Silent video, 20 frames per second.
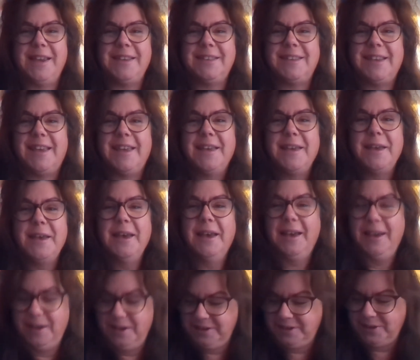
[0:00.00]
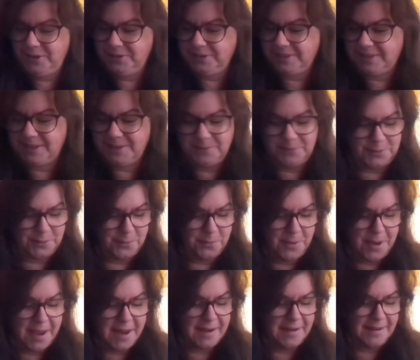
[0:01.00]
is it? I don't seem to
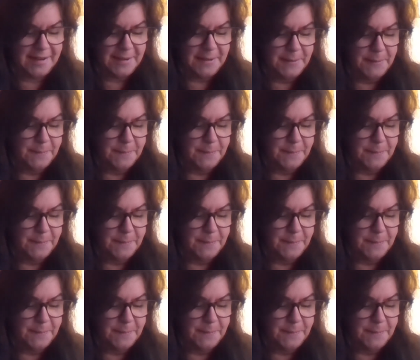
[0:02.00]
win.